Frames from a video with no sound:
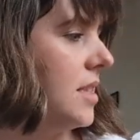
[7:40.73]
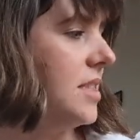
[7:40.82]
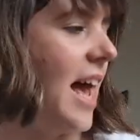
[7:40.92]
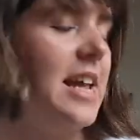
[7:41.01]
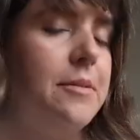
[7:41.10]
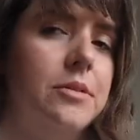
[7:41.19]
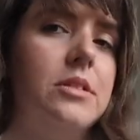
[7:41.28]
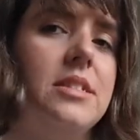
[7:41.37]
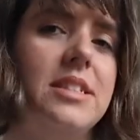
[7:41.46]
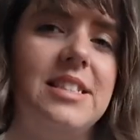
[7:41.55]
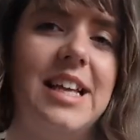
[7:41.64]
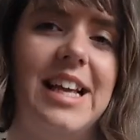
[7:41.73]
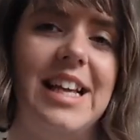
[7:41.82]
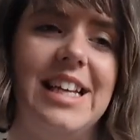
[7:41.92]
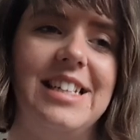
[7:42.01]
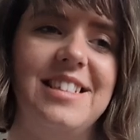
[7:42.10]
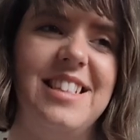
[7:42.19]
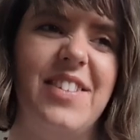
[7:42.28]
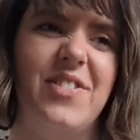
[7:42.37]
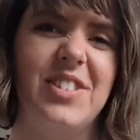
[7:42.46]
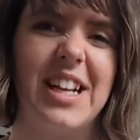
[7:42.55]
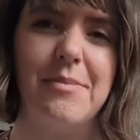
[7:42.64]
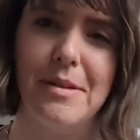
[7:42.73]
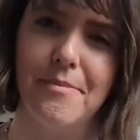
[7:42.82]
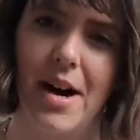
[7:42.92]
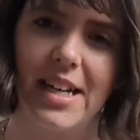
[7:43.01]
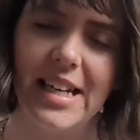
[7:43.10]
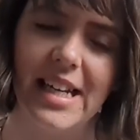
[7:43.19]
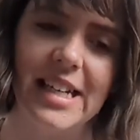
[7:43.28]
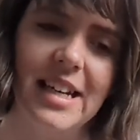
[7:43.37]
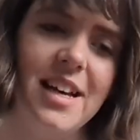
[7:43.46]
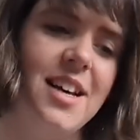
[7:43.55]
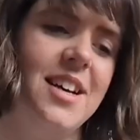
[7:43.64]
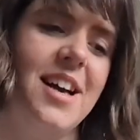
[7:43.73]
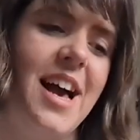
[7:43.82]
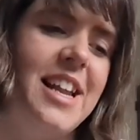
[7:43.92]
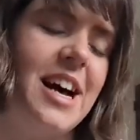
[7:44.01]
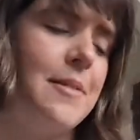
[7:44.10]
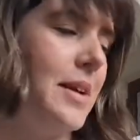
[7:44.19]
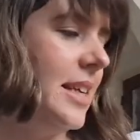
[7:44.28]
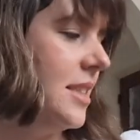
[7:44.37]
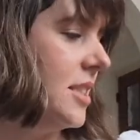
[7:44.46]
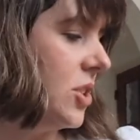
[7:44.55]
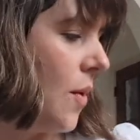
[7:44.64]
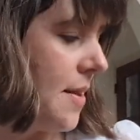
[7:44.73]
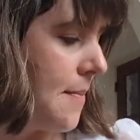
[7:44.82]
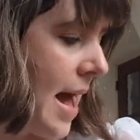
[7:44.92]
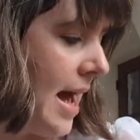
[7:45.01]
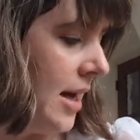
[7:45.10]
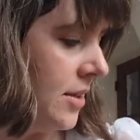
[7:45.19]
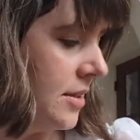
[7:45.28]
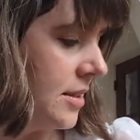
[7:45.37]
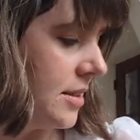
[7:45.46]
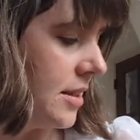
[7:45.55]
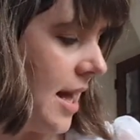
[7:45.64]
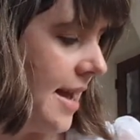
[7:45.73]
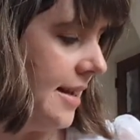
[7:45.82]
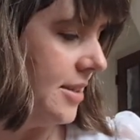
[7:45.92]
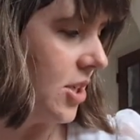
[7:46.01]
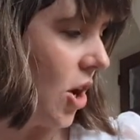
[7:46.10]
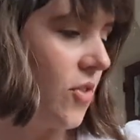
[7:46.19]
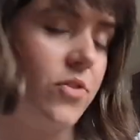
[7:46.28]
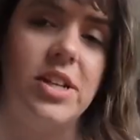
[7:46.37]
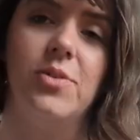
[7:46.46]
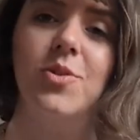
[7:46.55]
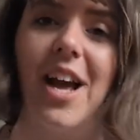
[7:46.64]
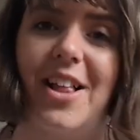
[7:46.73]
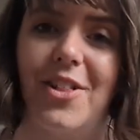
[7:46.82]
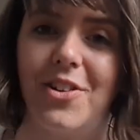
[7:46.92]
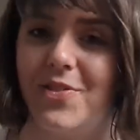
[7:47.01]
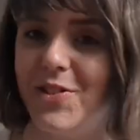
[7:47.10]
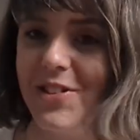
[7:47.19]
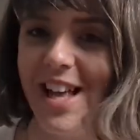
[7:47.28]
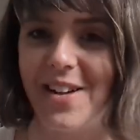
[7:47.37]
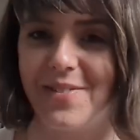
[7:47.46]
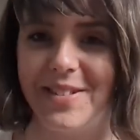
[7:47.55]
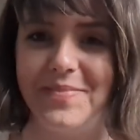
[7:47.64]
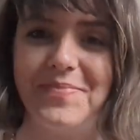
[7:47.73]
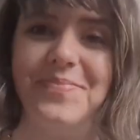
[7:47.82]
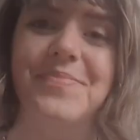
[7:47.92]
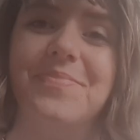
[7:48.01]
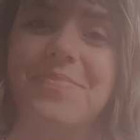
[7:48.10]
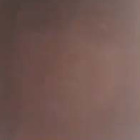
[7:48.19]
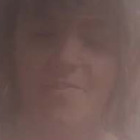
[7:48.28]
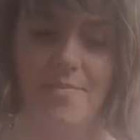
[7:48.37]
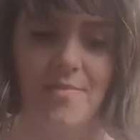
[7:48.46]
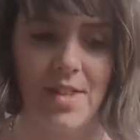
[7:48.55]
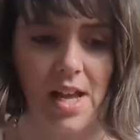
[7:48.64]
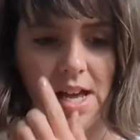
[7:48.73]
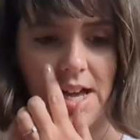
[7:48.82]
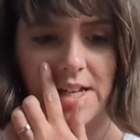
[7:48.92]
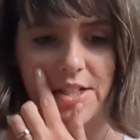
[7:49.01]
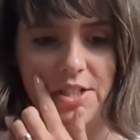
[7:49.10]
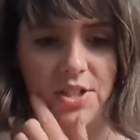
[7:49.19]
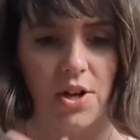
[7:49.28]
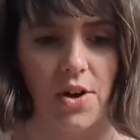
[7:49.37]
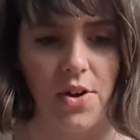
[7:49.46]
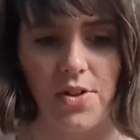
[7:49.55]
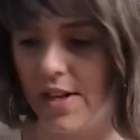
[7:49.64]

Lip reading: table to see if it was like a bit mucky. And I mean, it's £20 and hopefully we'll get a lot of use out of it. So